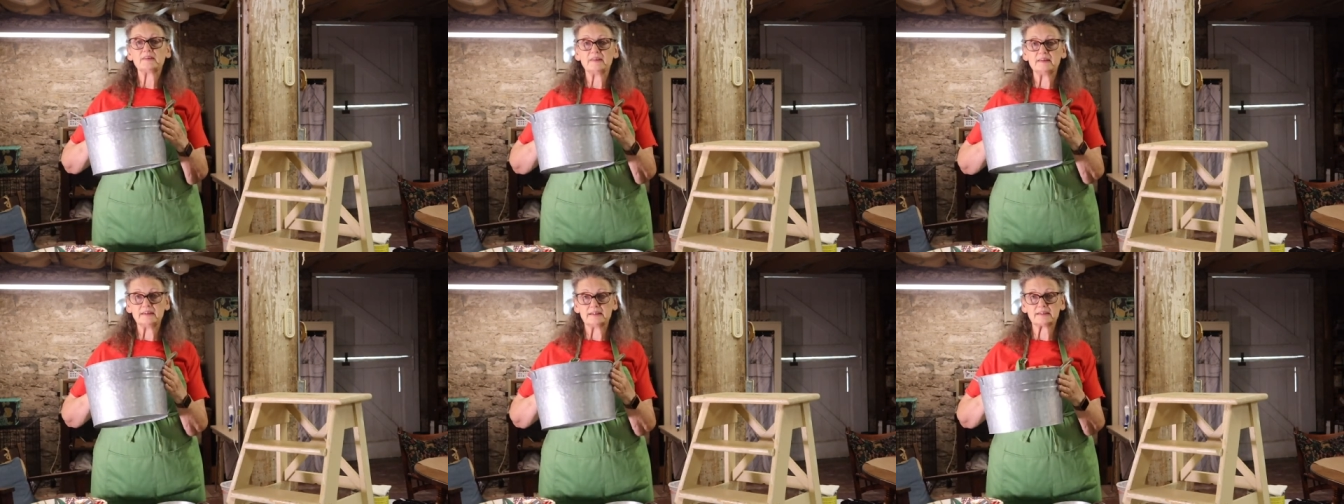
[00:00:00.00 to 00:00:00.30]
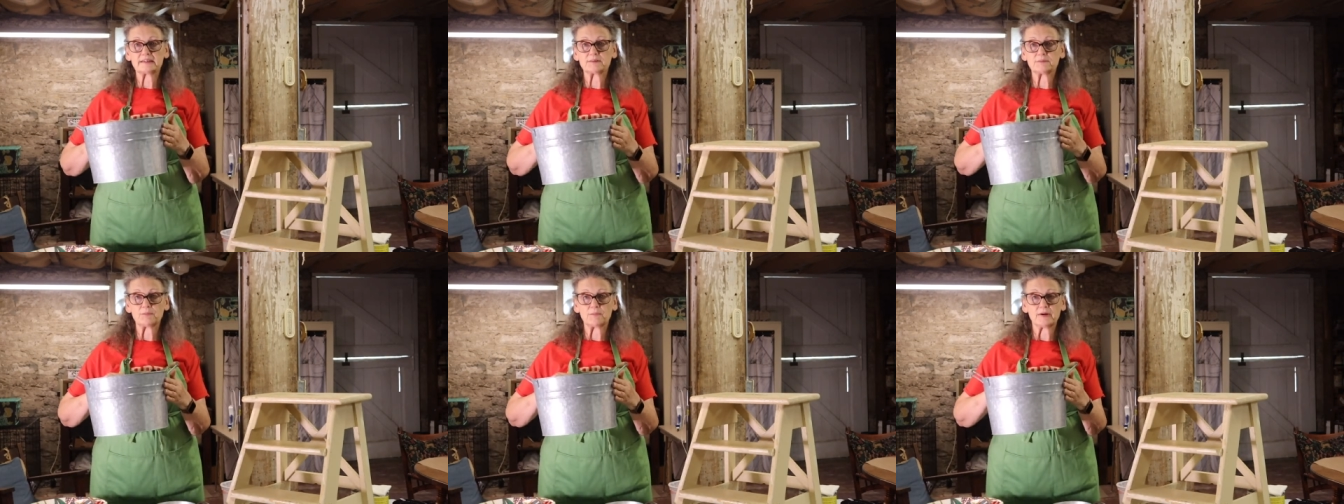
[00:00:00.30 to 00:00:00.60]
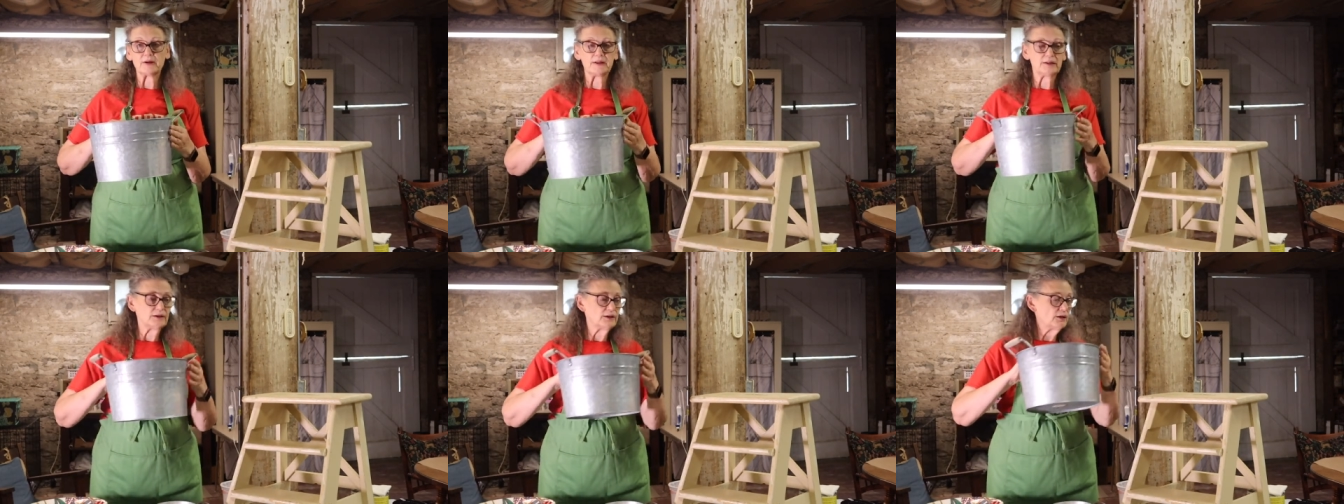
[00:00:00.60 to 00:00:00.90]
this
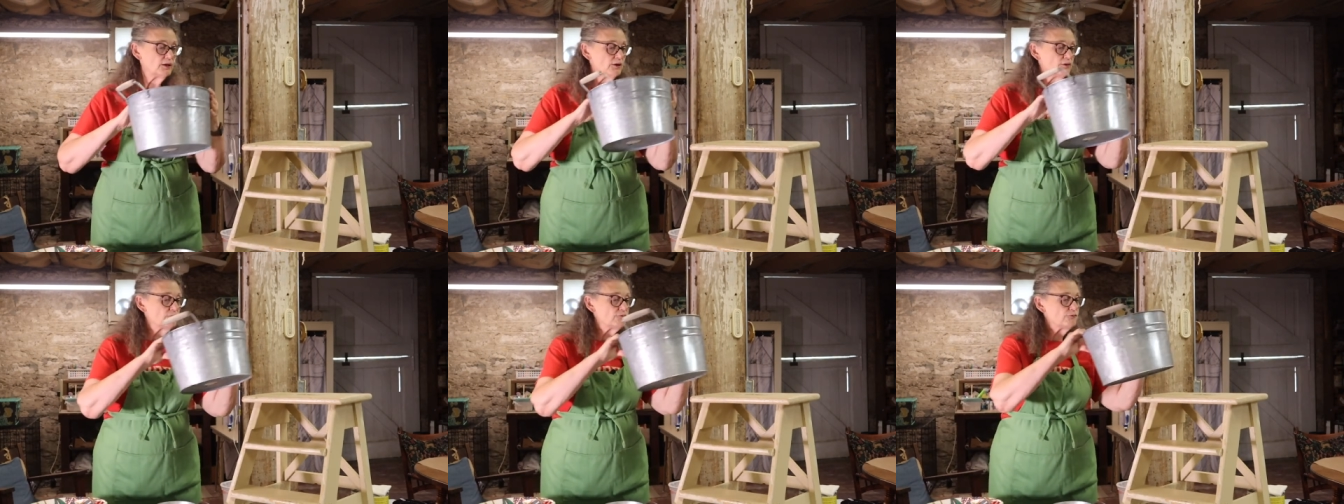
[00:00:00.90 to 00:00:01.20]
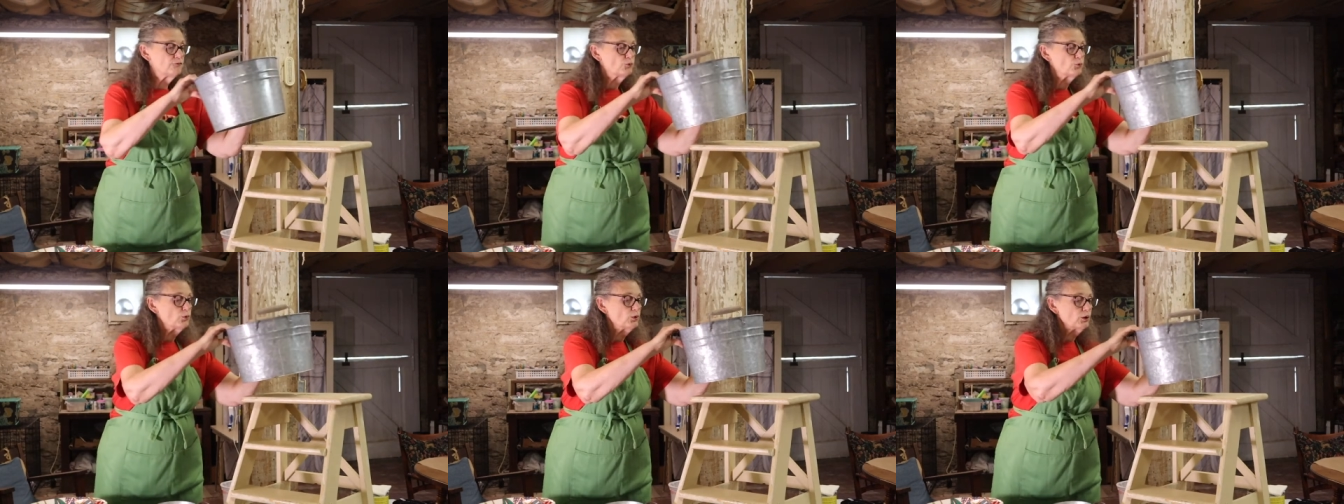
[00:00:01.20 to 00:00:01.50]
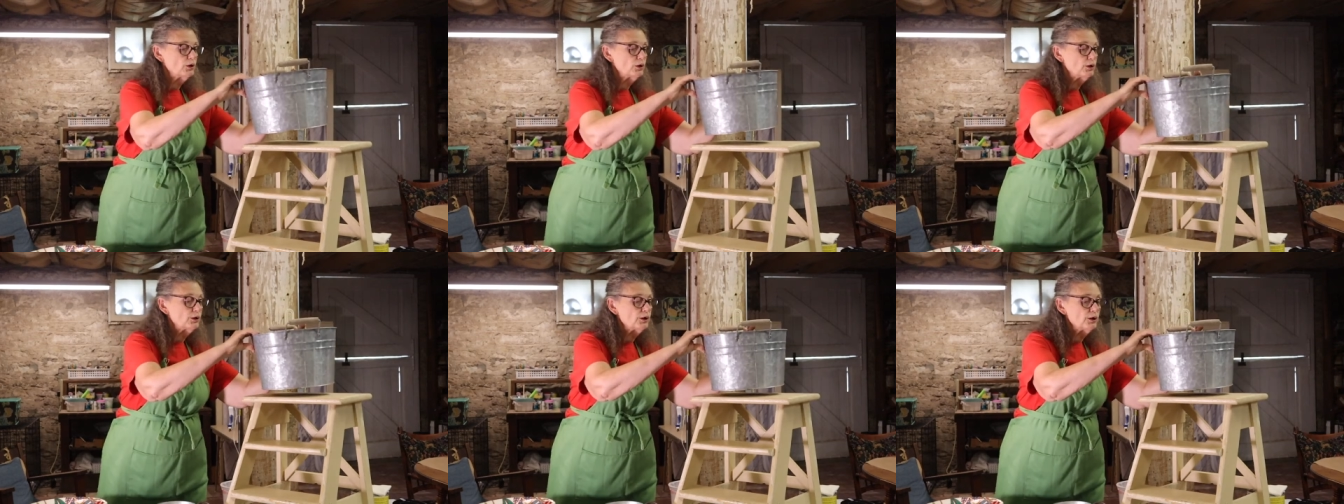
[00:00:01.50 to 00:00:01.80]
one
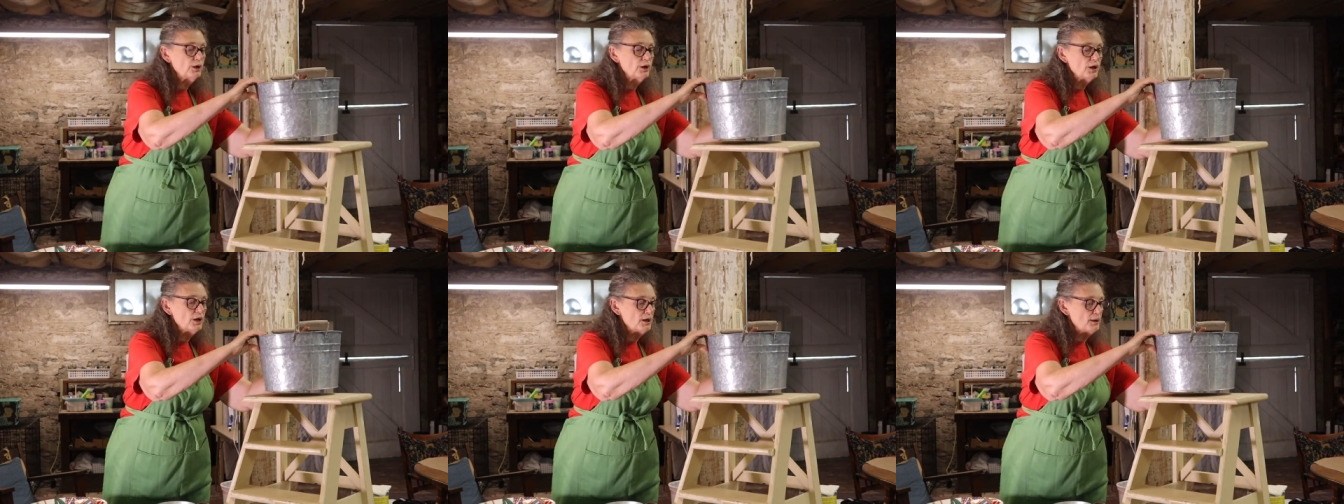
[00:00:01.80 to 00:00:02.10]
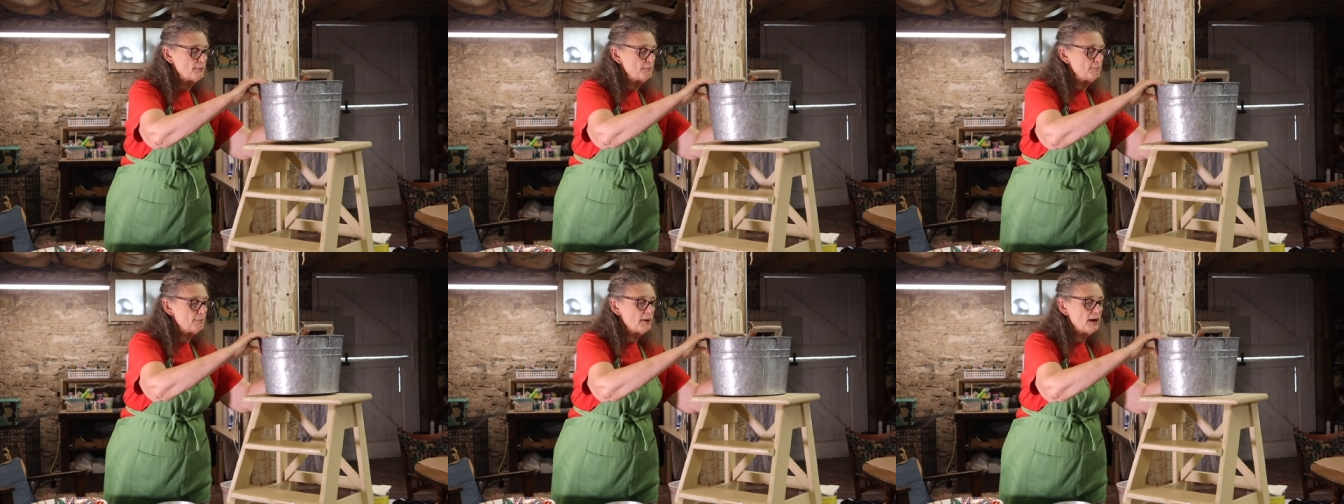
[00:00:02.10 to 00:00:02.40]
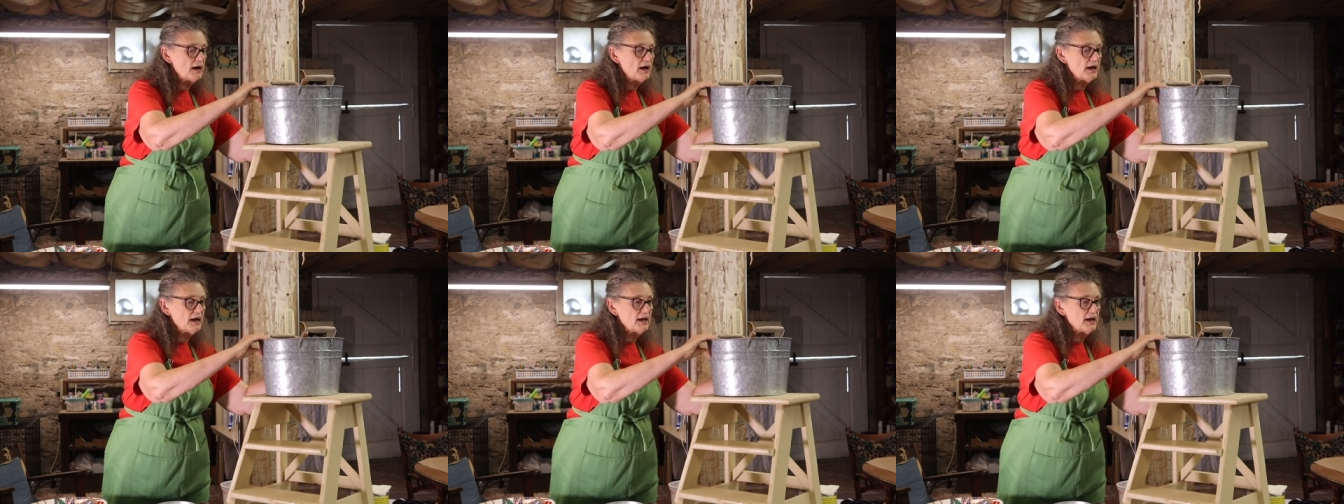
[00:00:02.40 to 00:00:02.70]
for
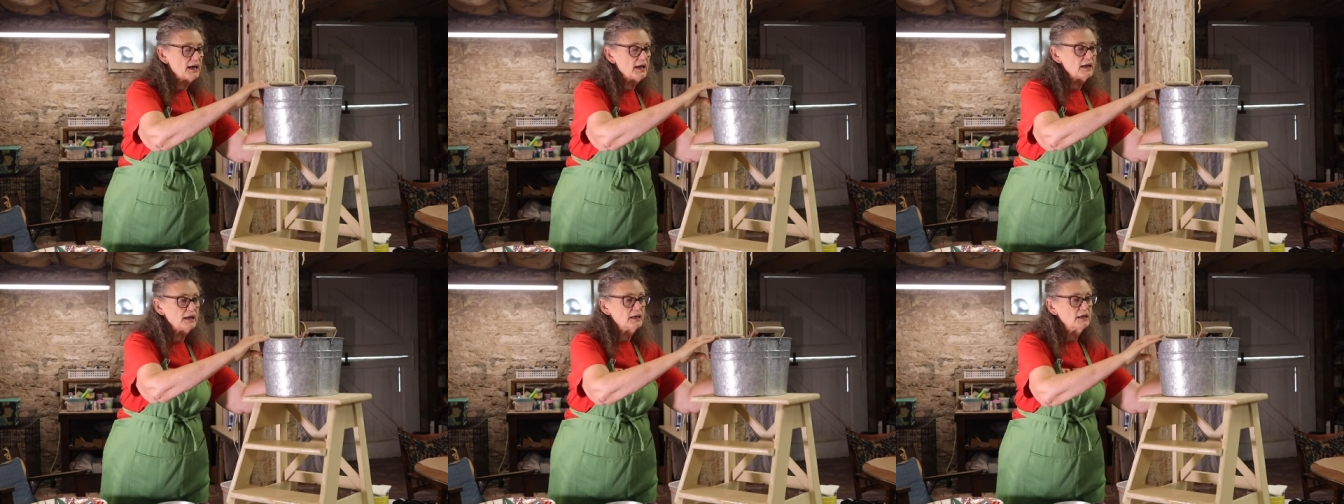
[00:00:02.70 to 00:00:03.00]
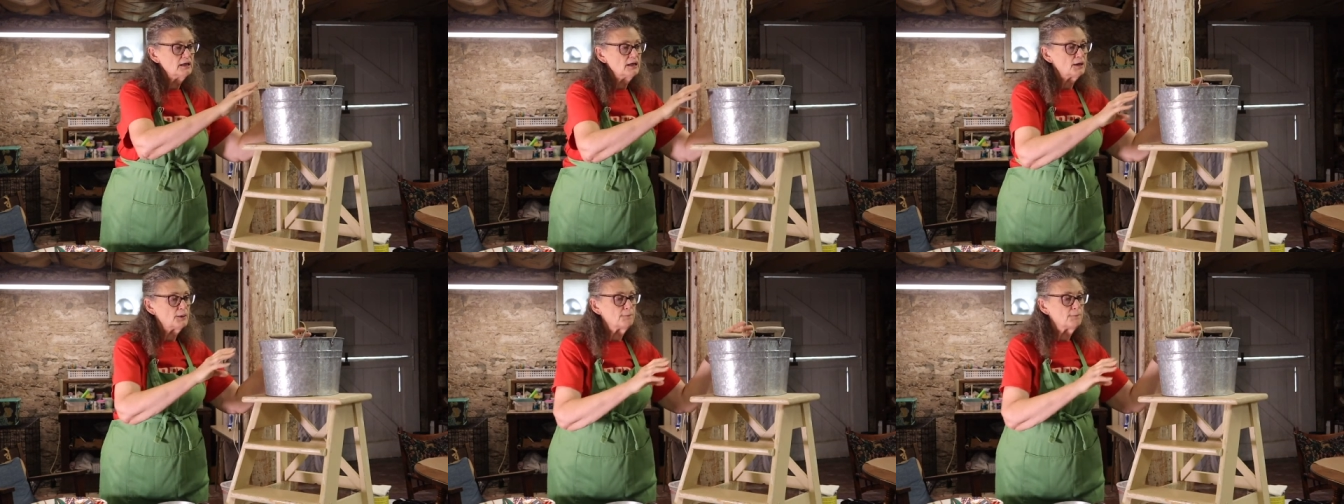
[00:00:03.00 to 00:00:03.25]
my